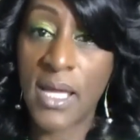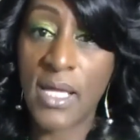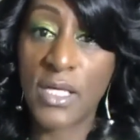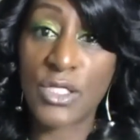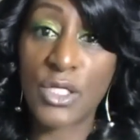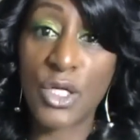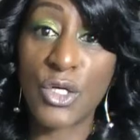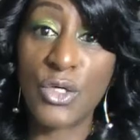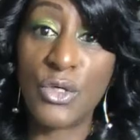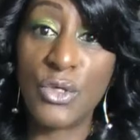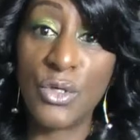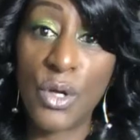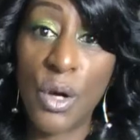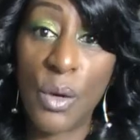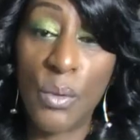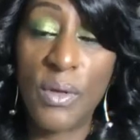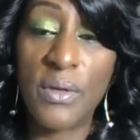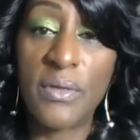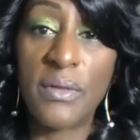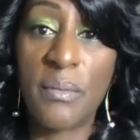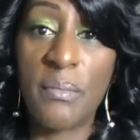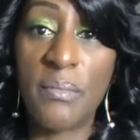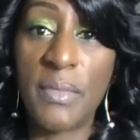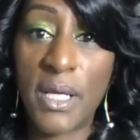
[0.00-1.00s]
So you know,
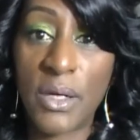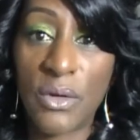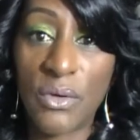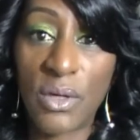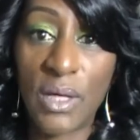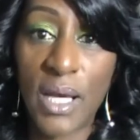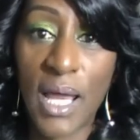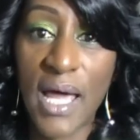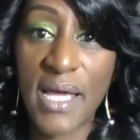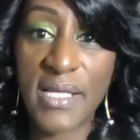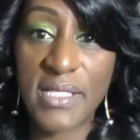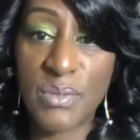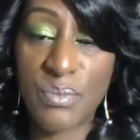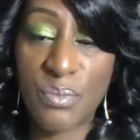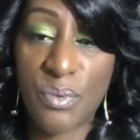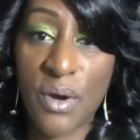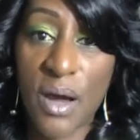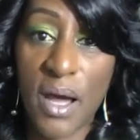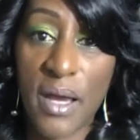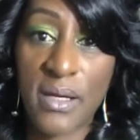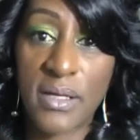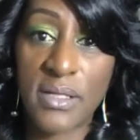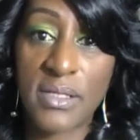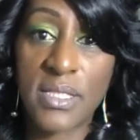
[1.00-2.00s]
with the mineralized
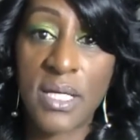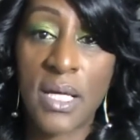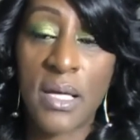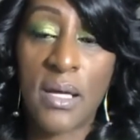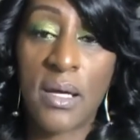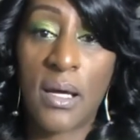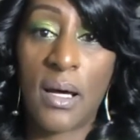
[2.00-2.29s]
products,